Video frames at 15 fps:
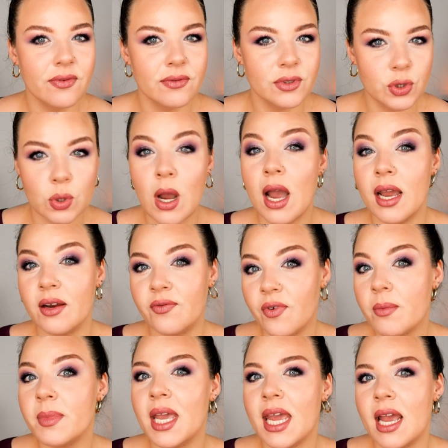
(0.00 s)
tried
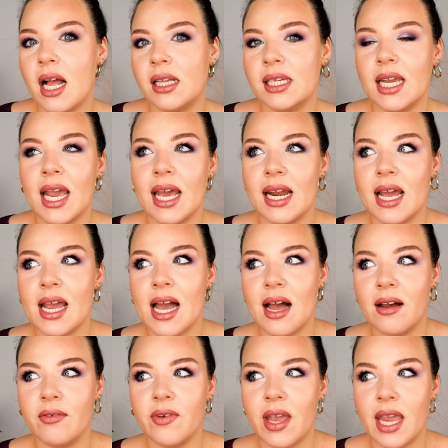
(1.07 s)
from KAYALI, and I
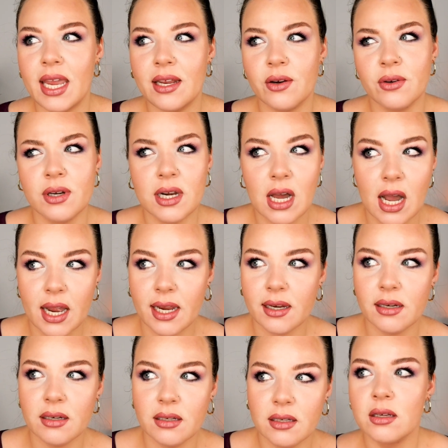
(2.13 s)
have 8 or
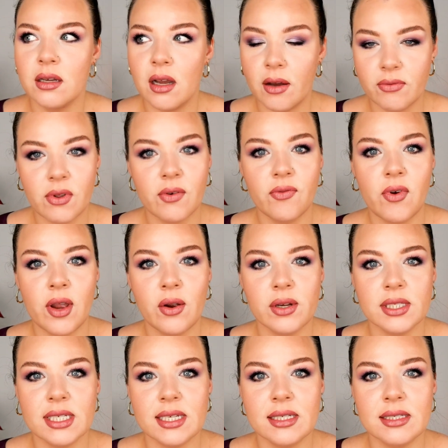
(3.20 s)
9 of their
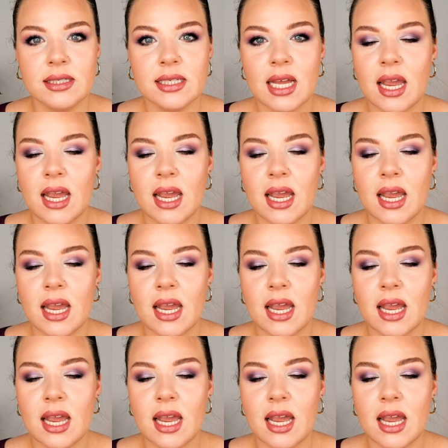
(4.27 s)
fragrances.